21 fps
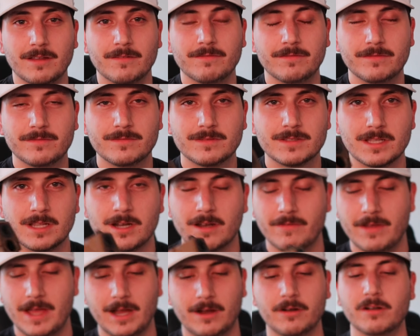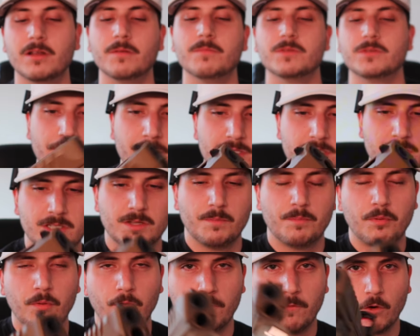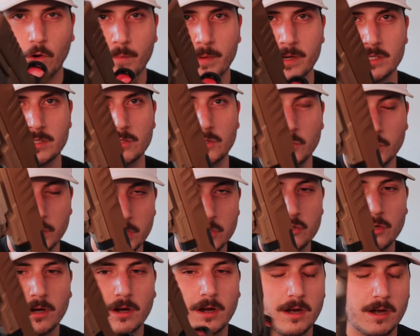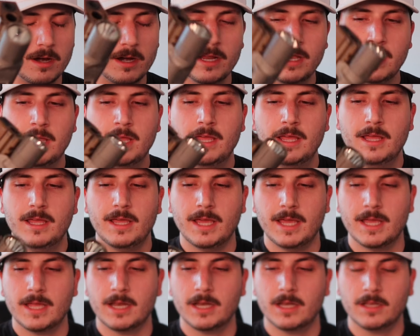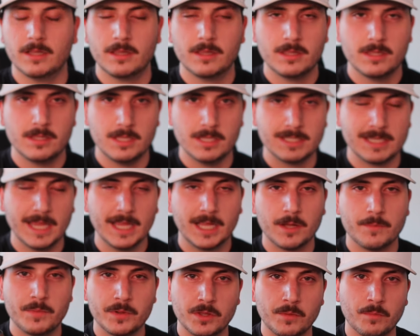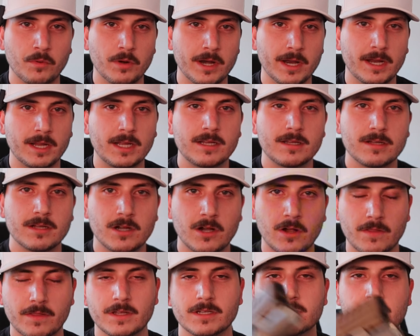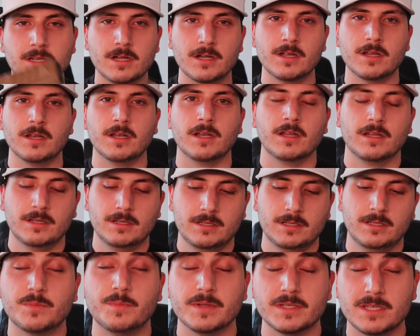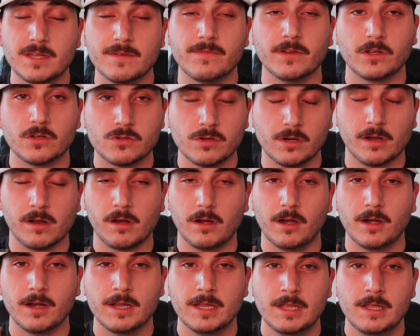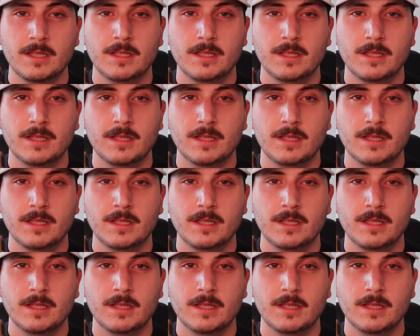of acronyms. This is the performance duty trigger, and the take up and the break on this gun, the specific trigger,